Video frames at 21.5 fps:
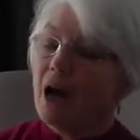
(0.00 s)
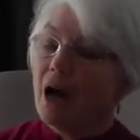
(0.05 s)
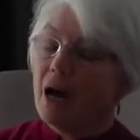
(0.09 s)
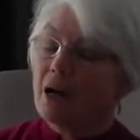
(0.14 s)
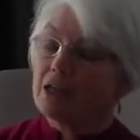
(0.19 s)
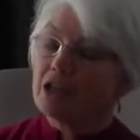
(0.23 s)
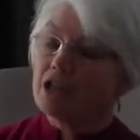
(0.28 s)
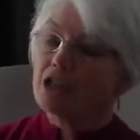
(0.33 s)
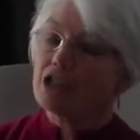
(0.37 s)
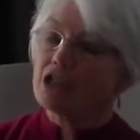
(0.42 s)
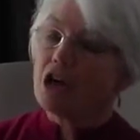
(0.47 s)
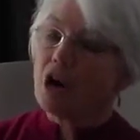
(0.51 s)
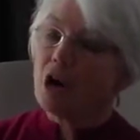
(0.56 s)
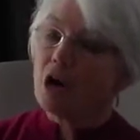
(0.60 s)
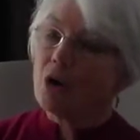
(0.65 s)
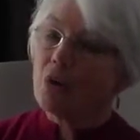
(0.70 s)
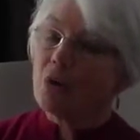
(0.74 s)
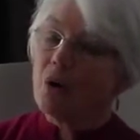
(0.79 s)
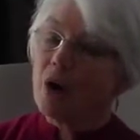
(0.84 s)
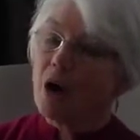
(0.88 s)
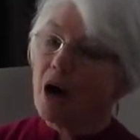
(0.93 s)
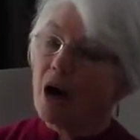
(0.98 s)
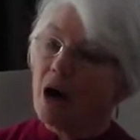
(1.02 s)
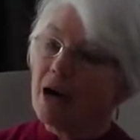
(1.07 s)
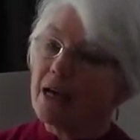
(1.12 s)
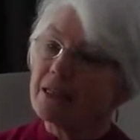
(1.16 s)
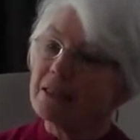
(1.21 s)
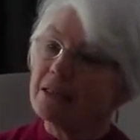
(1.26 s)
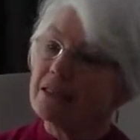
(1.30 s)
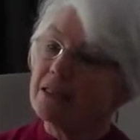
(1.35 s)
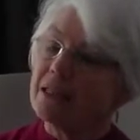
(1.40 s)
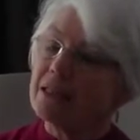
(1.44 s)
So I
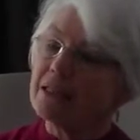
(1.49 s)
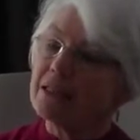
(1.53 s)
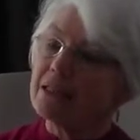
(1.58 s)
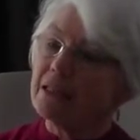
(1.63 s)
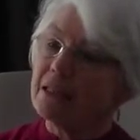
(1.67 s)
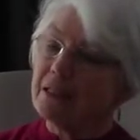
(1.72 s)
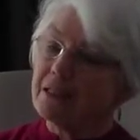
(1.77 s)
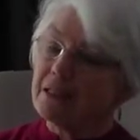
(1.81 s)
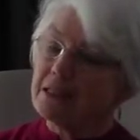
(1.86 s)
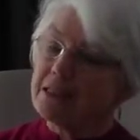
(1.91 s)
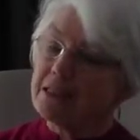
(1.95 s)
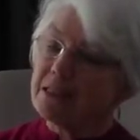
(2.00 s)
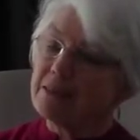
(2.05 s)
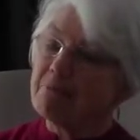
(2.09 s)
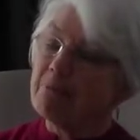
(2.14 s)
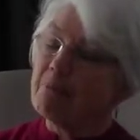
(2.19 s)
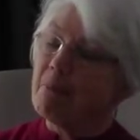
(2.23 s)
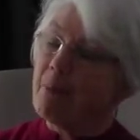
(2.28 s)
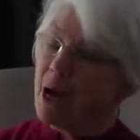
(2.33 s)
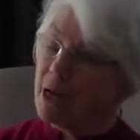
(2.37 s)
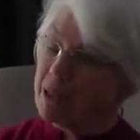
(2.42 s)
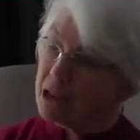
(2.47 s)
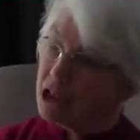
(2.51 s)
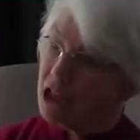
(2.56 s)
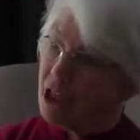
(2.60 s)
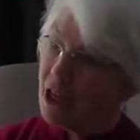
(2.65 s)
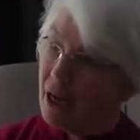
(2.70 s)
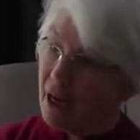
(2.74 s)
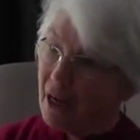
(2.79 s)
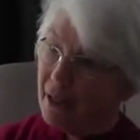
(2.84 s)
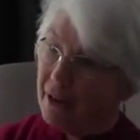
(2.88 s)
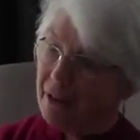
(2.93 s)
think it's much
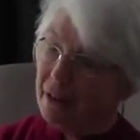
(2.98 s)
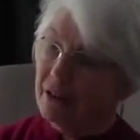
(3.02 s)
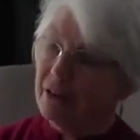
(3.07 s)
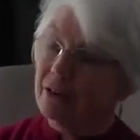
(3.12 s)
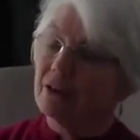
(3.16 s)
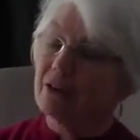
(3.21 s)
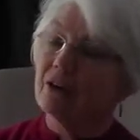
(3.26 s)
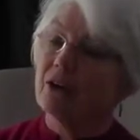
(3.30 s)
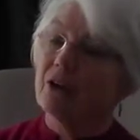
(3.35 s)
harder